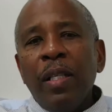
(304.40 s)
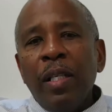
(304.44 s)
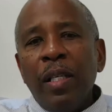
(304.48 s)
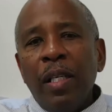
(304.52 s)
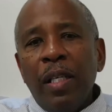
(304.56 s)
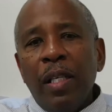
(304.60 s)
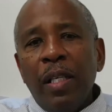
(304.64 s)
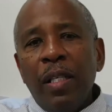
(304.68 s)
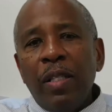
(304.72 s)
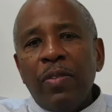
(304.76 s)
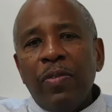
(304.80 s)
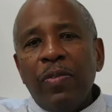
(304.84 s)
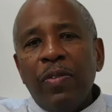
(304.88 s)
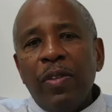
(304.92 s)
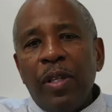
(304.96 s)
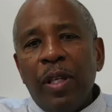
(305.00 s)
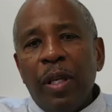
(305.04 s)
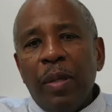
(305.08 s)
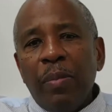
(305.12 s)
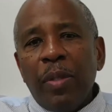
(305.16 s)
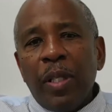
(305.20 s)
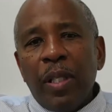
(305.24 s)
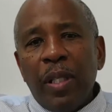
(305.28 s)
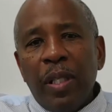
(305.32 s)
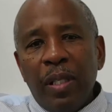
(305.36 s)
than it is for
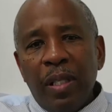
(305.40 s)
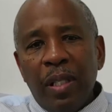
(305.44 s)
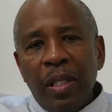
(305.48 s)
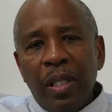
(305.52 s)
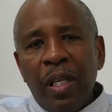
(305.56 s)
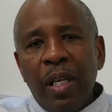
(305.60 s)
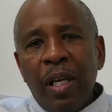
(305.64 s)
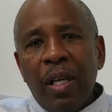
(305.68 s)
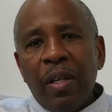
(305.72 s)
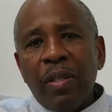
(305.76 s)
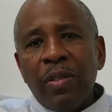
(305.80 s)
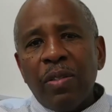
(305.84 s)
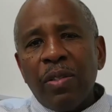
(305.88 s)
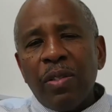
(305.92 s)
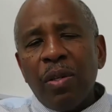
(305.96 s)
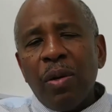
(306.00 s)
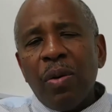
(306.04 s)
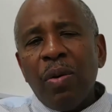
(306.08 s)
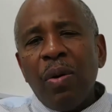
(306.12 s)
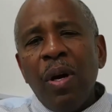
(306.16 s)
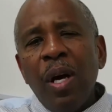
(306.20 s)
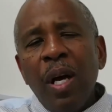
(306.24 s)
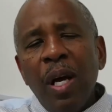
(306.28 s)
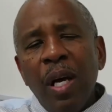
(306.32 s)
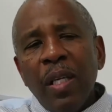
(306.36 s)
them to get together.
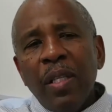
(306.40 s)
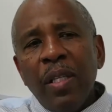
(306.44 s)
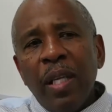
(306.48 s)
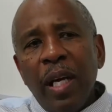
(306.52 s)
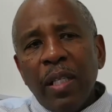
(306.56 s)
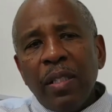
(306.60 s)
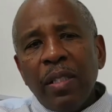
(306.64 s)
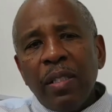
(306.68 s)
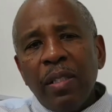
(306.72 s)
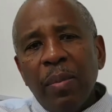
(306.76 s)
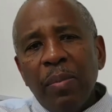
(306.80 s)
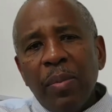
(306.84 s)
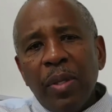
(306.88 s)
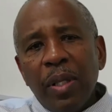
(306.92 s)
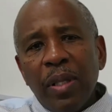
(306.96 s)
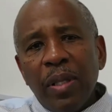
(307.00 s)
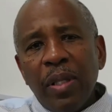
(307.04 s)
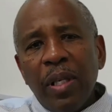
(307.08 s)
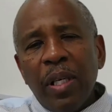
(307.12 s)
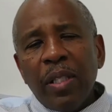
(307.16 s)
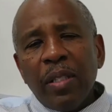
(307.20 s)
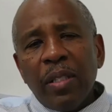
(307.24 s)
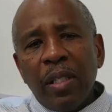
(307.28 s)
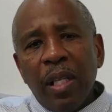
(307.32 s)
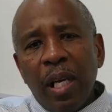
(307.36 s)
So that's some of the
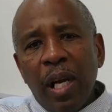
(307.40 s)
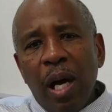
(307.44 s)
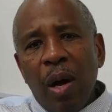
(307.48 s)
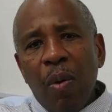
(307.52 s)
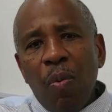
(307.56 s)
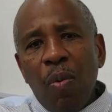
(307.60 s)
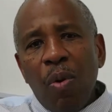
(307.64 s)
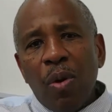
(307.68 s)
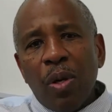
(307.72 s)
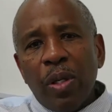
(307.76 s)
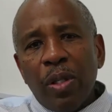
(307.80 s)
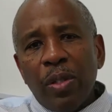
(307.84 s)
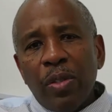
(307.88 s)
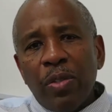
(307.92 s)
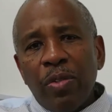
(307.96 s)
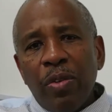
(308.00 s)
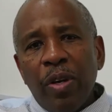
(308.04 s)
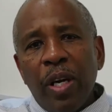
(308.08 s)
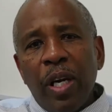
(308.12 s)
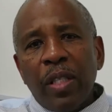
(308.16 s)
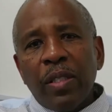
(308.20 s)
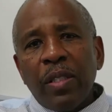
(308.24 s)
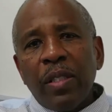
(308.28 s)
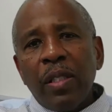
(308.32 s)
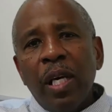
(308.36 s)
things that I want to
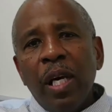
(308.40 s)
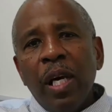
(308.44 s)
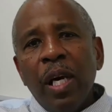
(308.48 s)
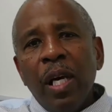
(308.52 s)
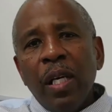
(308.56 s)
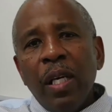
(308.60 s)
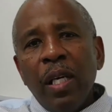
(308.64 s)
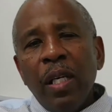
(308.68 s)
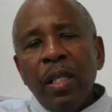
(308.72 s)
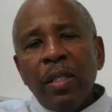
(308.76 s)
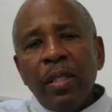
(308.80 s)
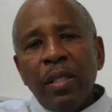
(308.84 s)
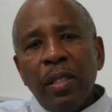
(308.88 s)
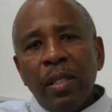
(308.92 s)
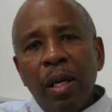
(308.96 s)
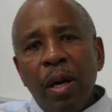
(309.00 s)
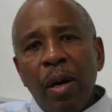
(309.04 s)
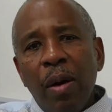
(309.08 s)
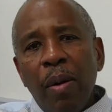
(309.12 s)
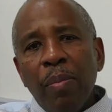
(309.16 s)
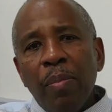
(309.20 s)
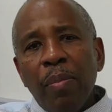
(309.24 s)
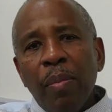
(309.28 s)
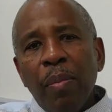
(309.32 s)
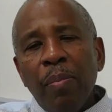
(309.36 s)
address. Let's
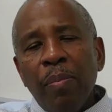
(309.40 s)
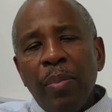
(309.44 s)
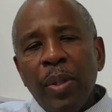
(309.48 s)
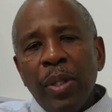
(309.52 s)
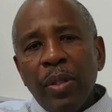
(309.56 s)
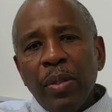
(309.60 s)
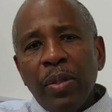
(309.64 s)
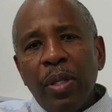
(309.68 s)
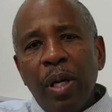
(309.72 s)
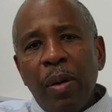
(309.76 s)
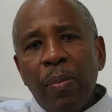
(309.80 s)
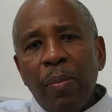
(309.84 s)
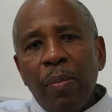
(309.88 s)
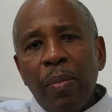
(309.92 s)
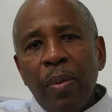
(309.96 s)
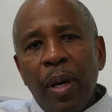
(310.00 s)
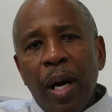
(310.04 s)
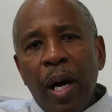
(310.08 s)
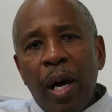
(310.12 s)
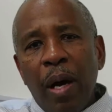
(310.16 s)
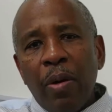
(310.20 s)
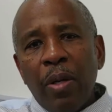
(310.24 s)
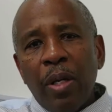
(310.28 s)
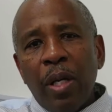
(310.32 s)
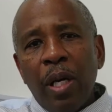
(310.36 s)
build up
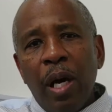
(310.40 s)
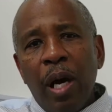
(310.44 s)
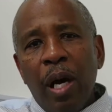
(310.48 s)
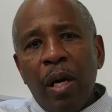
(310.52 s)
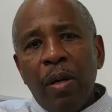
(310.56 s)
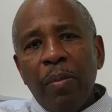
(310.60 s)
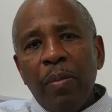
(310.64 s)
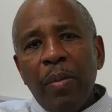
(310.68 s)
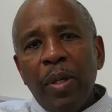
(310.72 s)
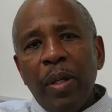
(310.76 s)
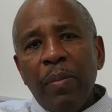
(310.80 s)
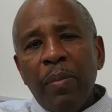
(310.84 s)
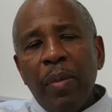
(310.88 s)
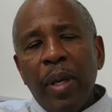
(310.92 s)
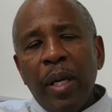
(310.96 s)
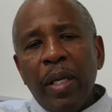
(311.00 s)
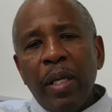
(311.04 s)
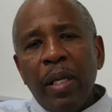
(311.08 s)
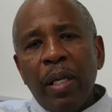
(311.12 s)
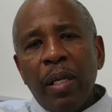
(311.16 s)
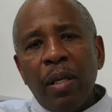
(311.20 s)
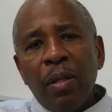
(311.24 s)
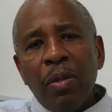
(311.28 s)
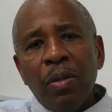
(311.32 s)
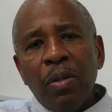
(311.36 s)
our economy, make
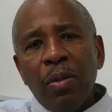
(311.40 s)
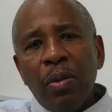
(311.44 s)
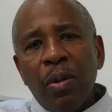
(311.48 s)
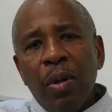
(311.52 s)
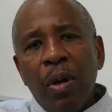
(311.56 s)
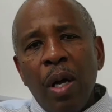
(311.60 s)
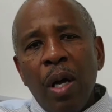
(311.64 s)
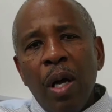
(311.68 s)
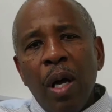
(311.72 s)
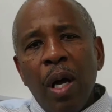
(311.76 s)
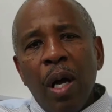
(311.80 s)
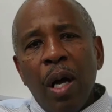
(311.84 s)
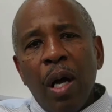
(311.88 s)
it a little,